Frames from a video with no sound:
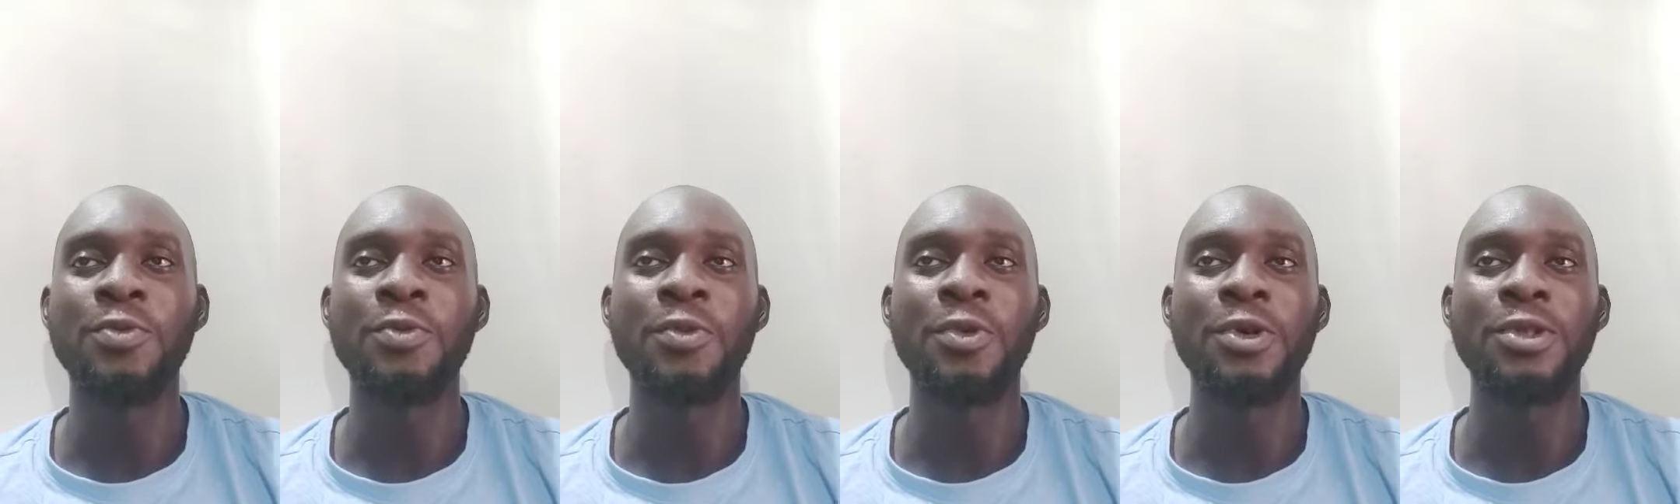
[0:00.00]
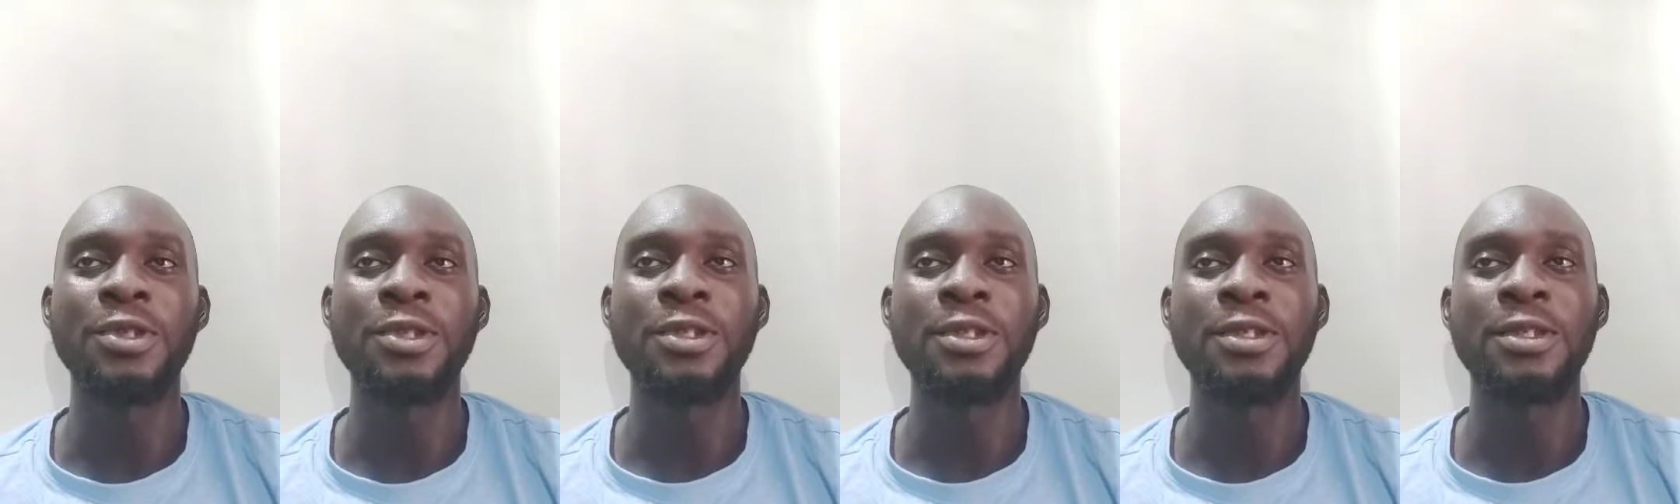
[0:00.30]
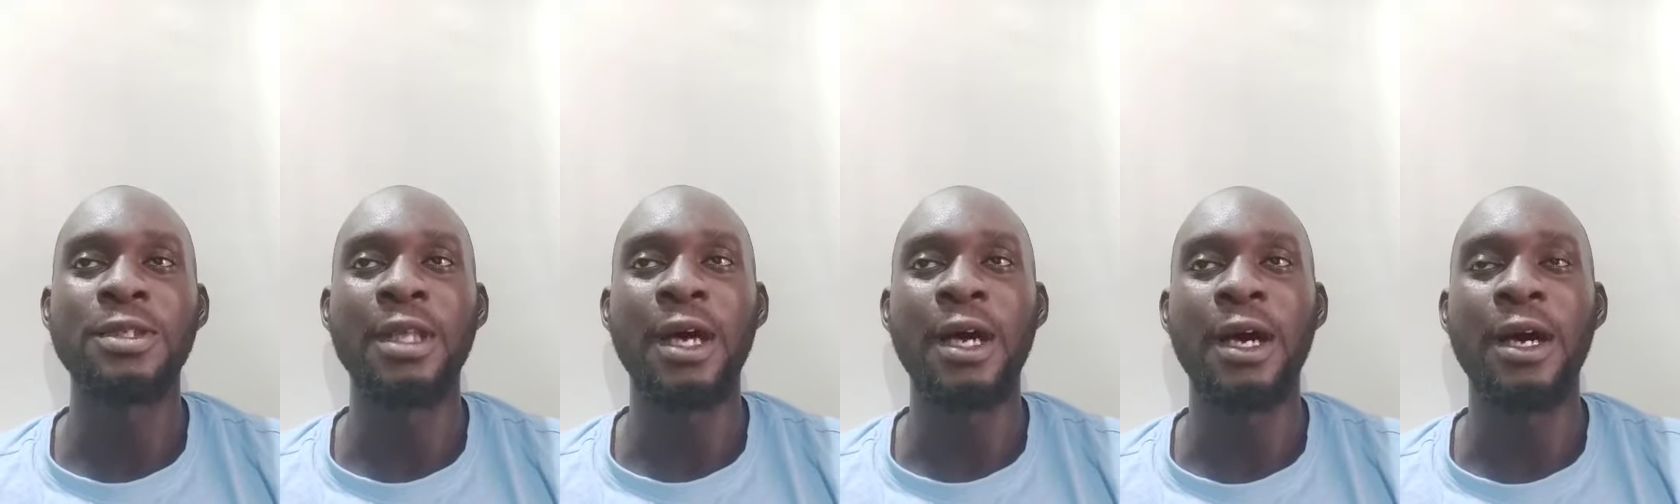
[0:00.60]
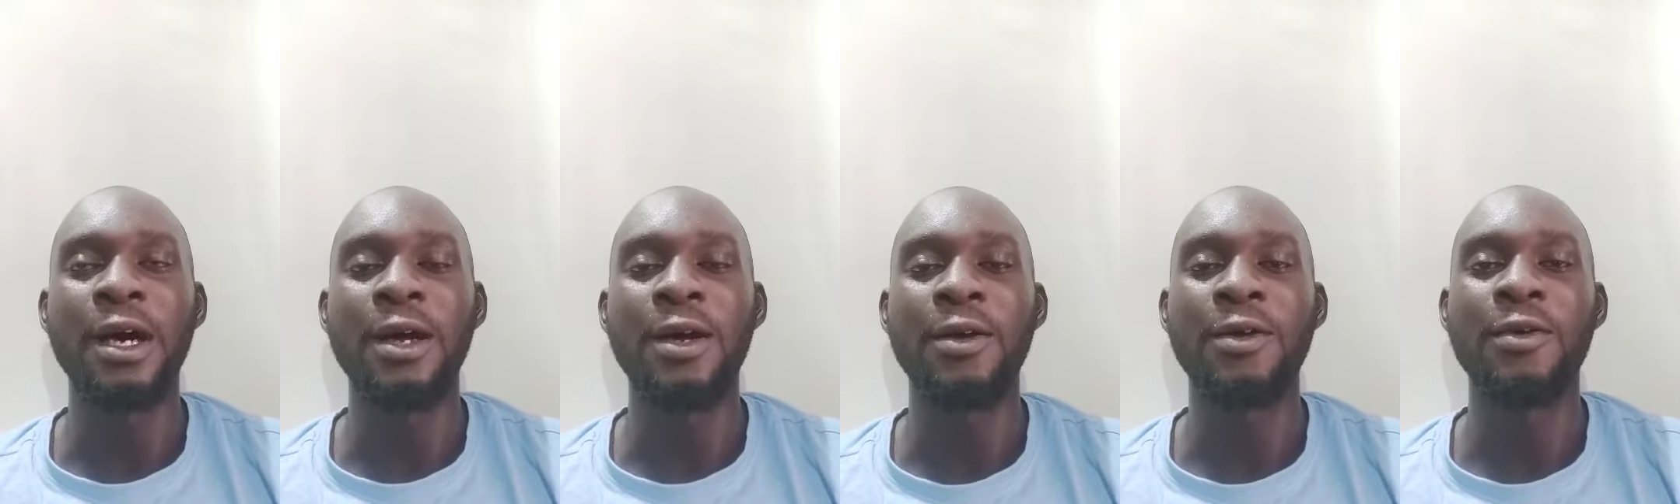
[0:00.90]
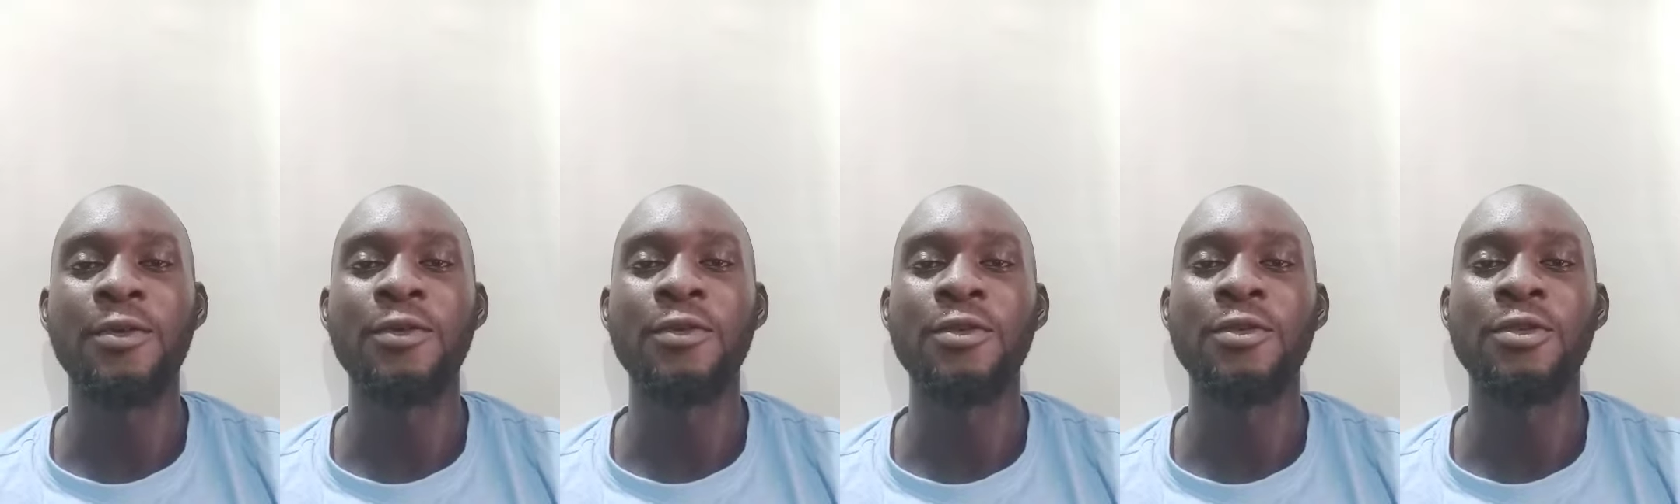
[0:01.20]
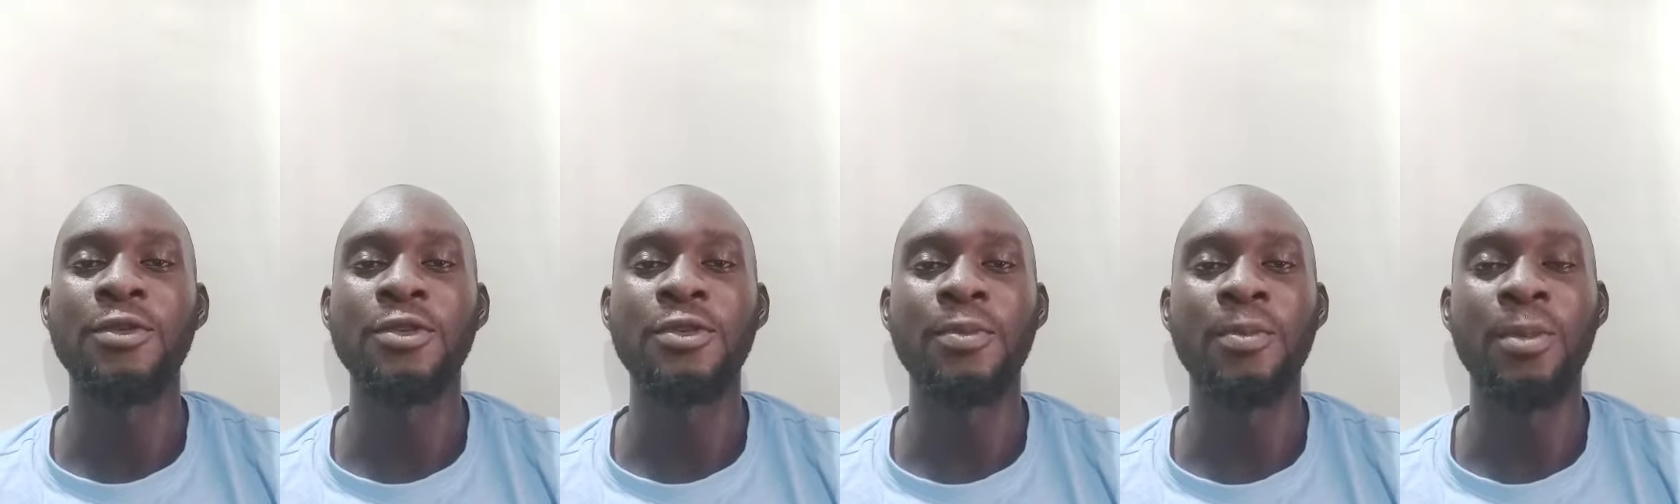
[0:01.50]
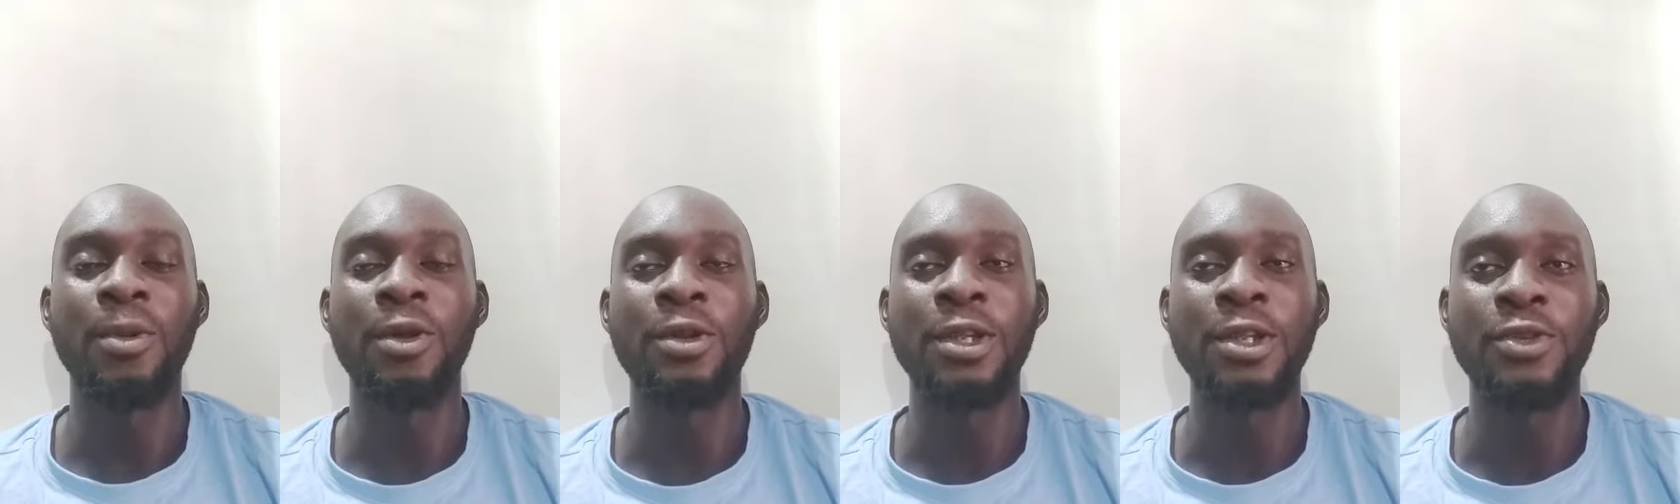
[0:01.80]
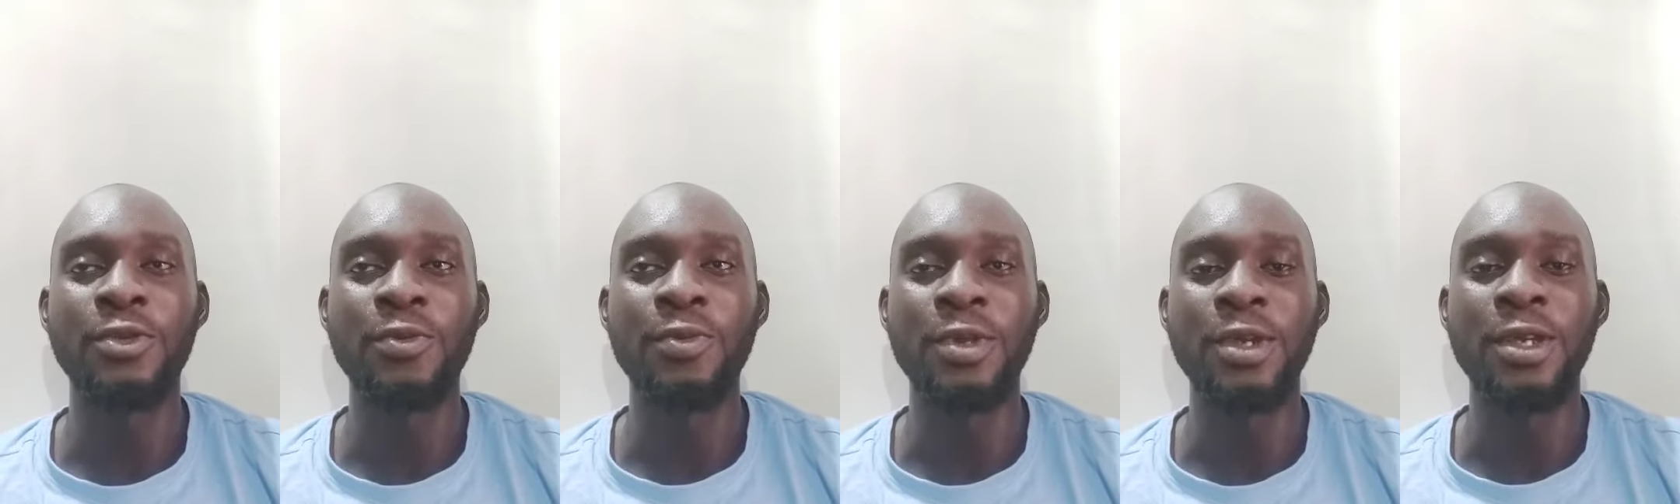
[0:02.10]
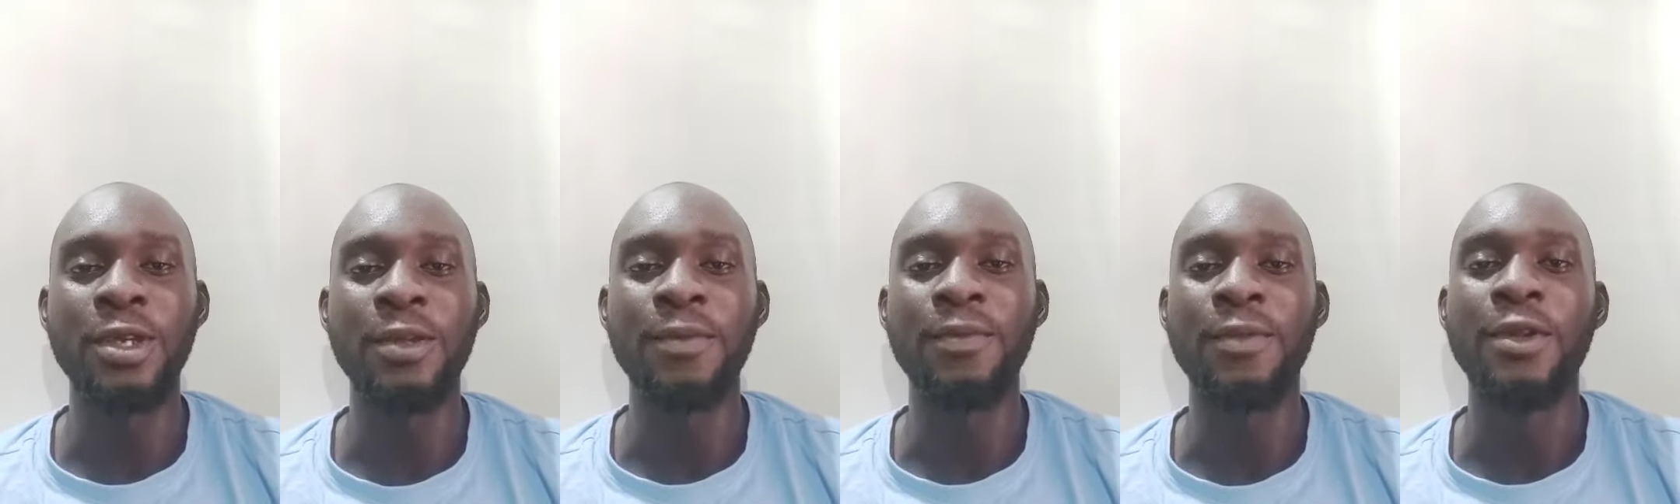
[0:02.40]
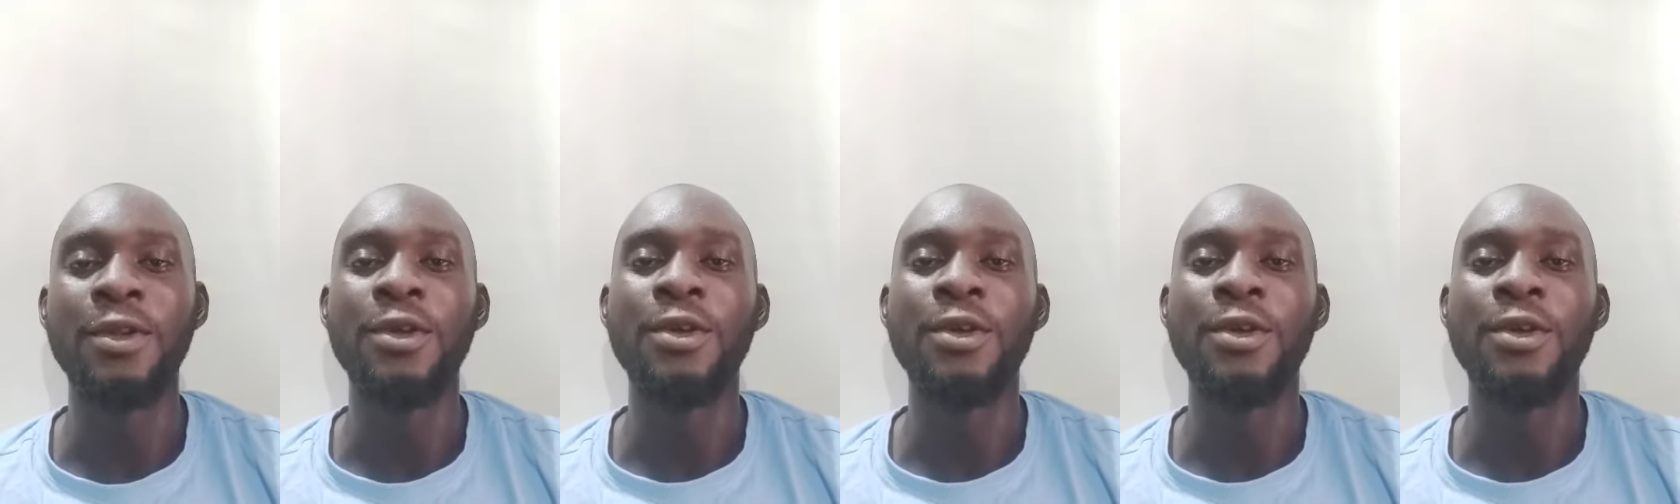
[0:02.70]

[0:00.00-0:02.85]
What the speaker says: but they're bloody to be in.